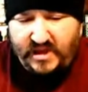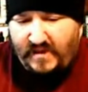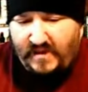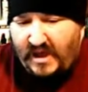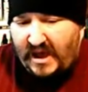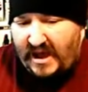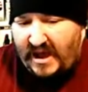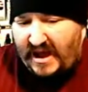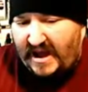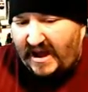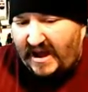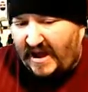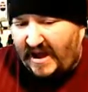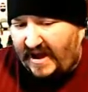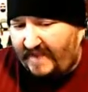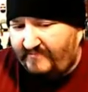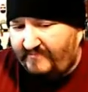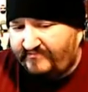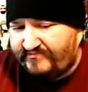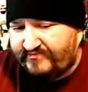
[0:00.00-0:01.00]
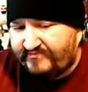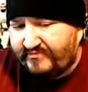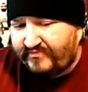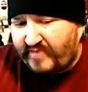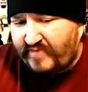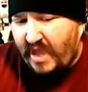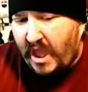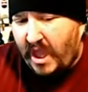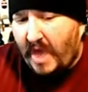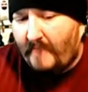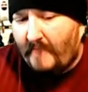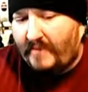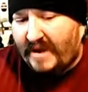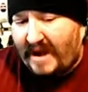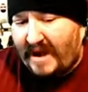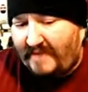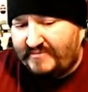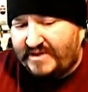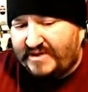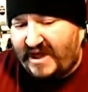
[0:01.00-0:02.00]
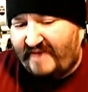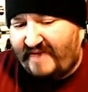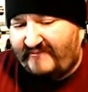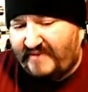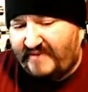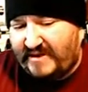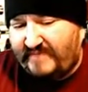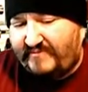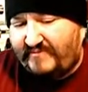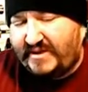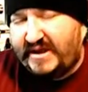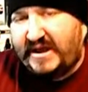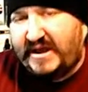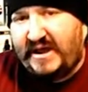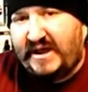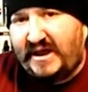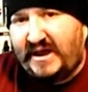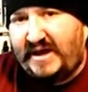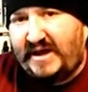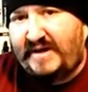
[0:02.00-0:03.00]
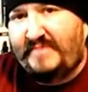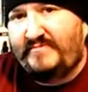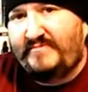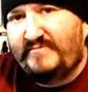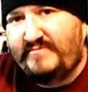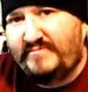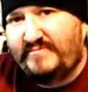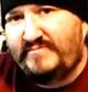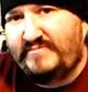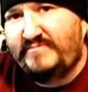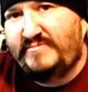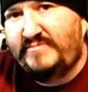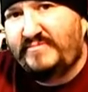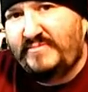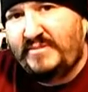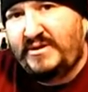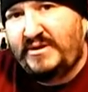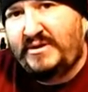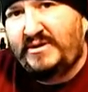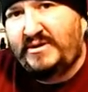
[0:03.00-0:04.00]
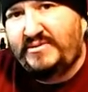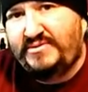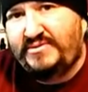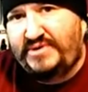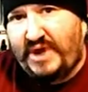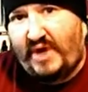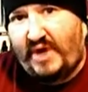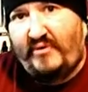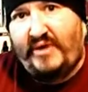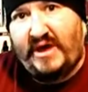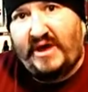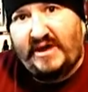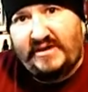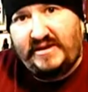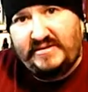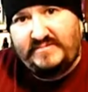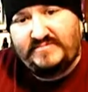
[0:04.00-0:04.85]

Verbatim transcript: um, but I'm definitely picking up donut.